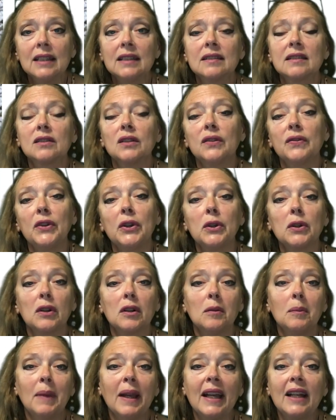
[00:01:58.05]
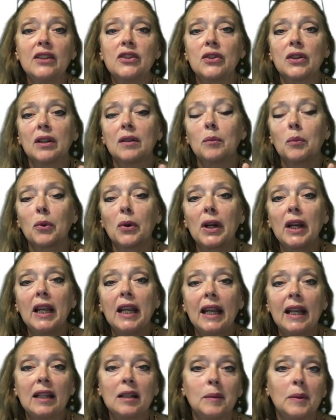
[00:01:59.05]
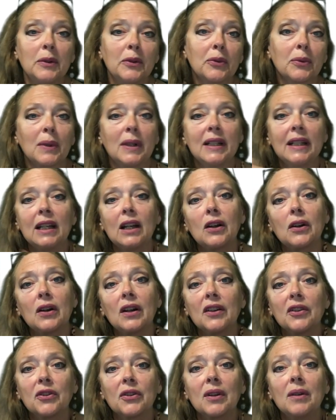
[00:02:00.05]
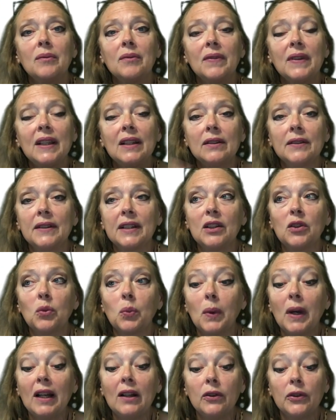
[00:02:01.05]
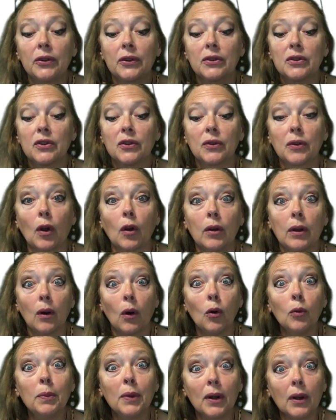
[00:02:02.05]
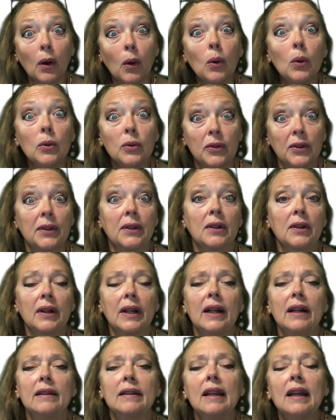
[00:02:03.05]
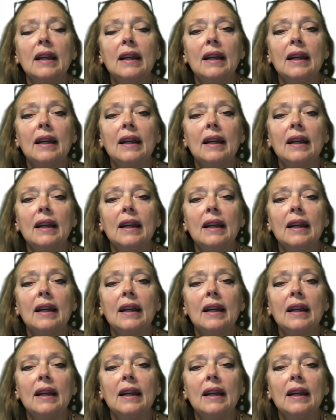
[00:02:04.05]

So if you can imagine prey animals running across some field, these wells are just open holes in the ground.